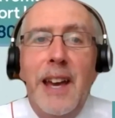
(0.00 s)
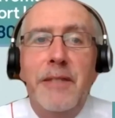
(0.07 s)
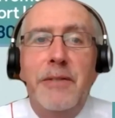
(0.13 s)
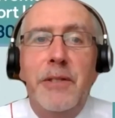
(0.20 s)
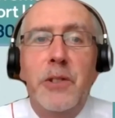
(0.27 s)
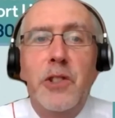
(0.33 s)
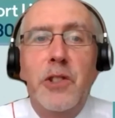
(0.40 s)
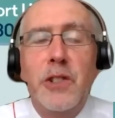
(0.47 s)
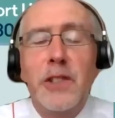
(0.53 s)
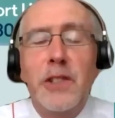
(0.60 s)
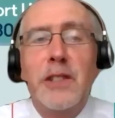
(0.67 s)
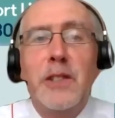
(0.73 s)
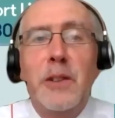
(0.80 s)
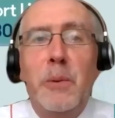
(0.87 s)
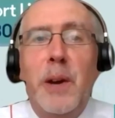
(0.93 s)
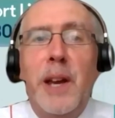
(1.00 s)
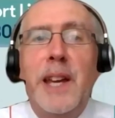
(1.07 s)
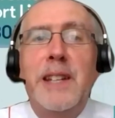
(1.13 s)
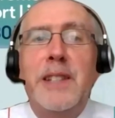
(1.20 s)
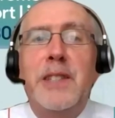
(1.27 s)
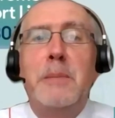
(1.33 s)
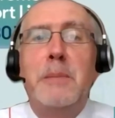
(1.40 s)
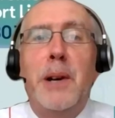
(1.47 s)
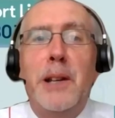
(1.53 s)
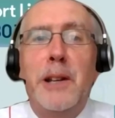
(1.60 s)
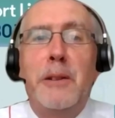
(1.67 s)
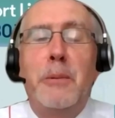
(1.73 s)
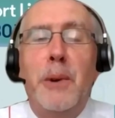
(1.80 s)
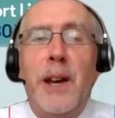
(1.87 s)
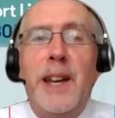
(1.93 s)
function, just as a way, a
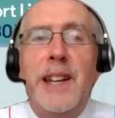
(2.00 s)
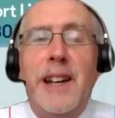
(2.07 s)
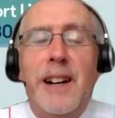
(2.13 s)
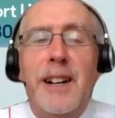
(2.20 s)
symbolic way